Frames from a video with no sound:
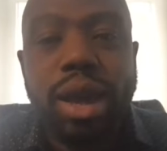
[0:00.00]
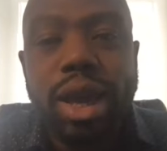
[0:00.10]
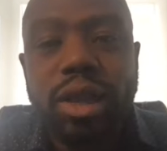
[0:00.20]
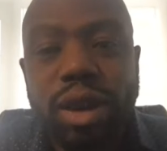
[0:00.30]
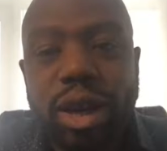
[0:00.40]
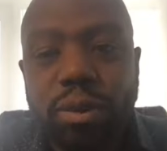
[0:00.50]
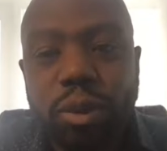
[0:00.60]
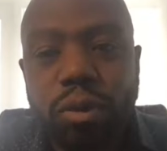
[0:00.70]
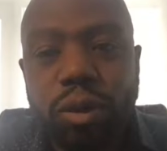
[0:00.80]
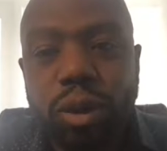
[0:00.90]
As Vice
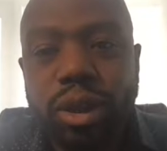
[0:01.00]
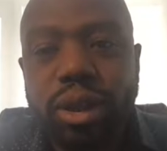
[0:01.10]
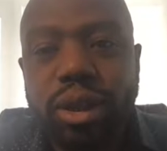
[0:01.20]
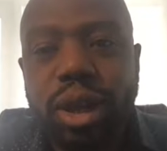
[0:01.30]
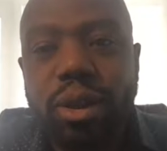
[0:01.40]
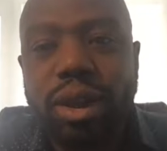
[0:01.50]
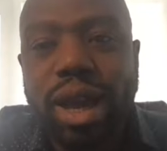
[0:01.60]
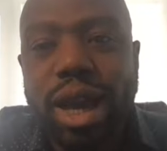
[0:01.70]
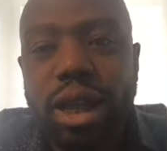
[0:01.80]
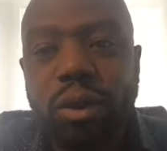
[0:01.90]
Provost, Dr.
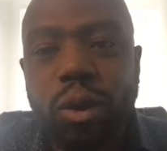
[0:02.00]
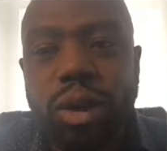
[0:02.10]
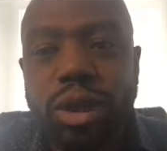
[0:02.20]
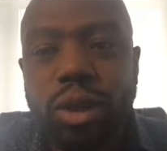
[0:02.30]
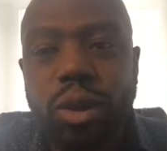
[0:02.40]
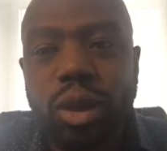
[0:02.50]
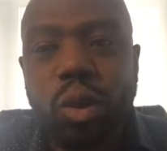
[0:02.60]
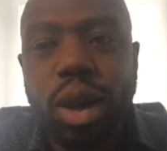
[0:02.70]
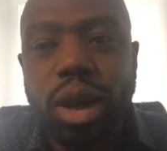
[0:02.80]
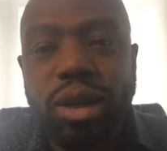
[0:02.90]
Kass focuses on the
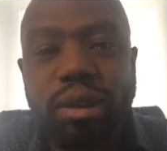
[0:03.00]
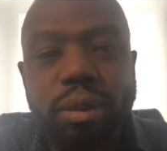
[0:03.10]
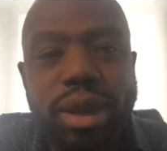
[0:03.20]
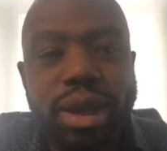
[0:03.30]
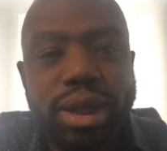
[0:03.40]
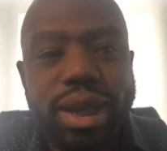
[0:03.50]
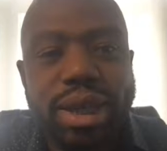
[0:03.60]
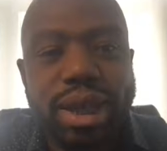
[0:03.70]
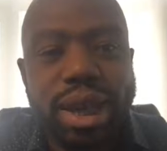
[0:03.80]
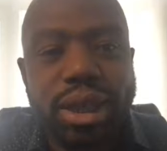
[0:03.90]
quality of PhD
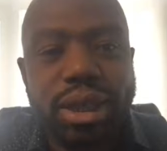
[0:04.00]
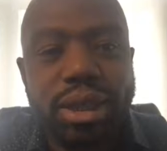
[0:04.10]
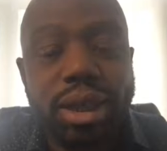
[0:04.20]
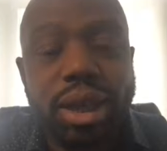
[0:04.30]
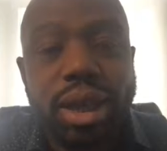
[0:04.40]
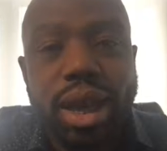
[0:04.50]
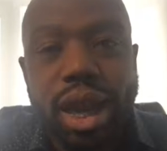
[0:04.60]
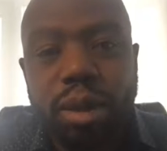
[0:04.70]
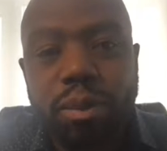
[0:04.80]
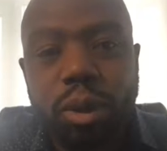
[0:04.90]
education
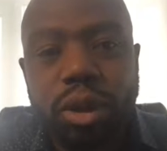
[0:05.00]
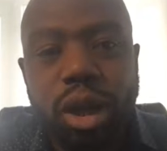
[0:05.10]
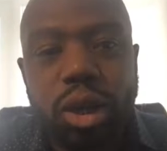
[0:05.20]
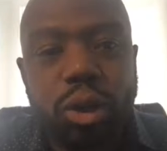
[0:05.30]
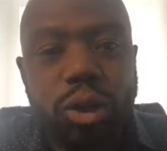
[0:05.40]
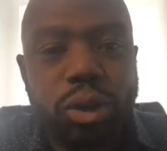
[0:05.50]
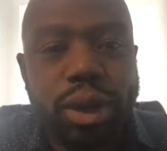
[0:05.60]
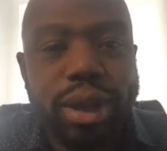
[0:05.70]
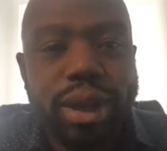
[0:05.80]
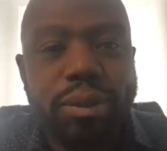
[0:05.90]
and postdoctoral
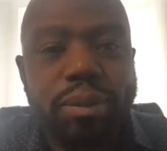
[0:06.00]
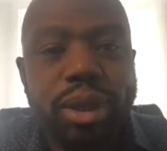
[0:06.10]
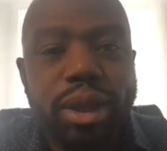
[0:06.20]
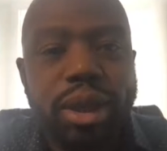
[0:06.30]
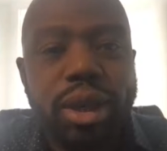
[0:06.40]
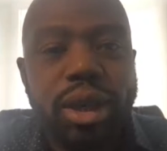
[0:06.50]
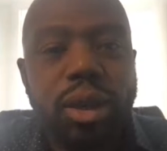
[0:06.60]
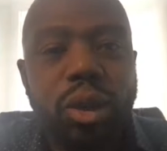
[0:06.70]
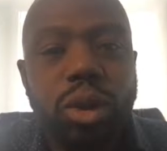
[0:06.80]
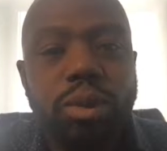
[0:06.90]
training,
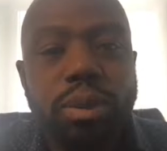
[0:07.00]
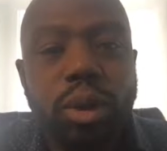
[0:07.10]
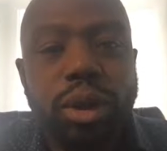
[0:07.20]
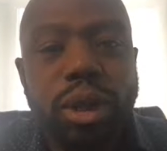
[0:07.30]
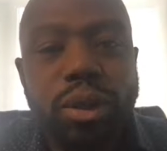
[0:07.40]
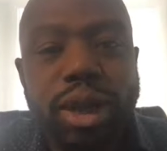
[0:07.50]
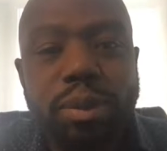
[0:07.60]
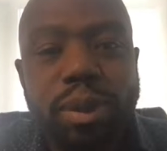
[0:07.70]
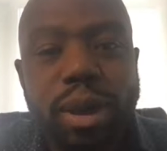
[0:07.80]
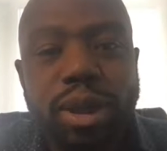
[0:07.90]
including promoting
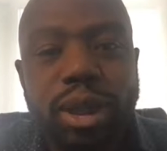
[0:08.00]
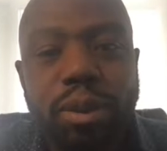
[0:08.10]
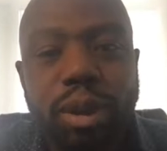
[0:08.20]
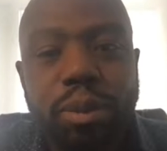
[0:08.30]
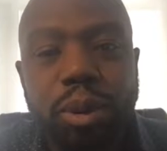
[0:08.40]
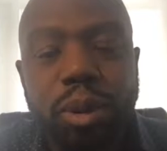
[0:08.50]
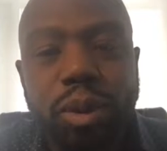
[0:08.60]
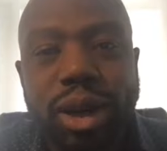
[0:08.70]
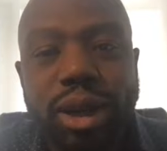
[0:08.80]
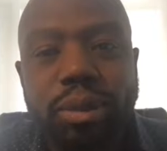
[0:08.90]
transparency about
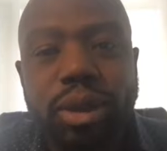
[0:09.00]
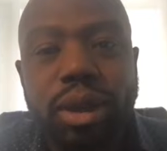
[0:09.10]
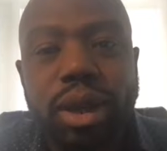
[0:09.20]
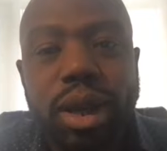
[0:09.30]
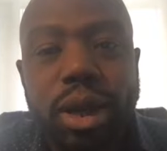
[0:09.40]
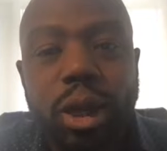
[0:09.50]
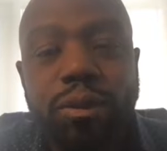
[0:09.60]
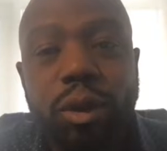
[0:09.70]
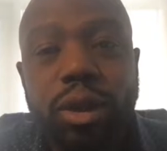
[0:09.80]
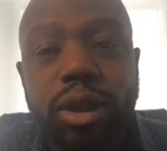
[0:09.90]
programs,
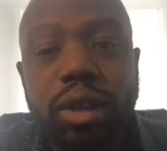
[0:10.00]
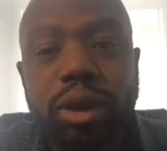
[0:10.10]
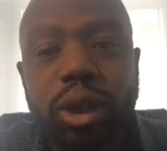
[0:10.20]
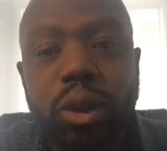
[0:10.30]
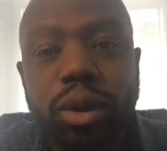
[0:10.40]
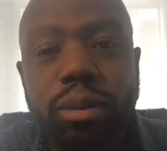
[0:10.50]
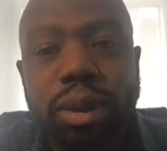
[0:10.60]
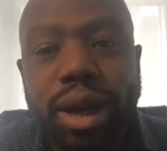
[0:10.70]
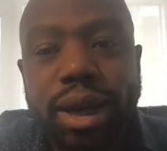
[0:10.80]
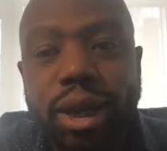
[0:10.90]
diversity of the student
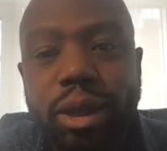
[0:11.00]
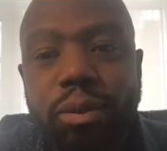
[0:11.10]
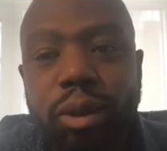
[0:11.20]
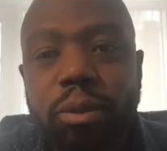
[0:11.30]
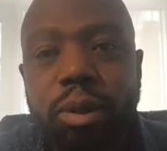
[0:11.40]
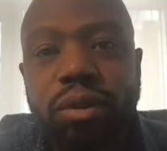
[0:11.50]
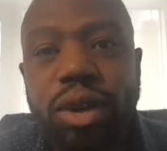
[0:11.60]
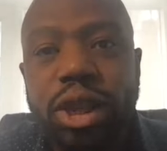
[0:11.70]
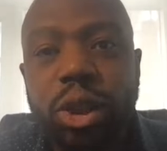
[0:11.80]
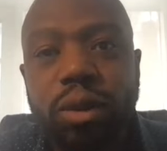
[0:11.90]
body,
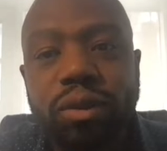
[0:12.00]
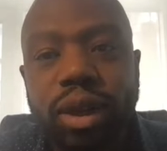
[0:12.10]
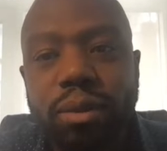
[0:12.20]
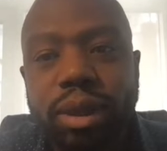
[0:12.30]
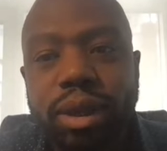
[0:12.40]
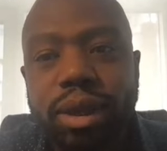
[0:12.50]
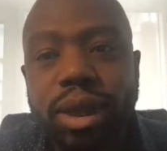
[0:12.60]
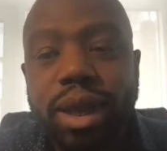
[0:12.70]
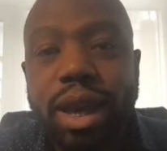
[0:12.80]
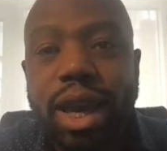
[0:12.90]
professional development,
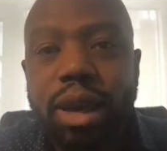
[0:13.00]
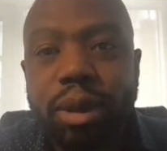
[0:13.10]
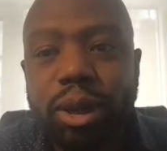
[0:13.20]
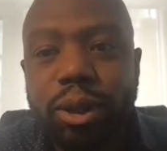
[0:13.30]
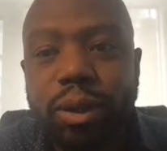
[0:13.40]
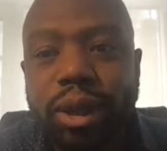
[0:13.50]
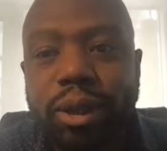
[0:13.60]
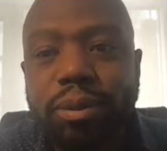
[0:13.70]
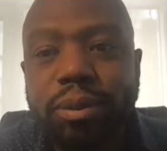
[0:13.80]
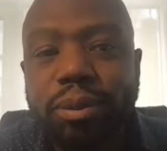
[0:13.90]
and mentoring.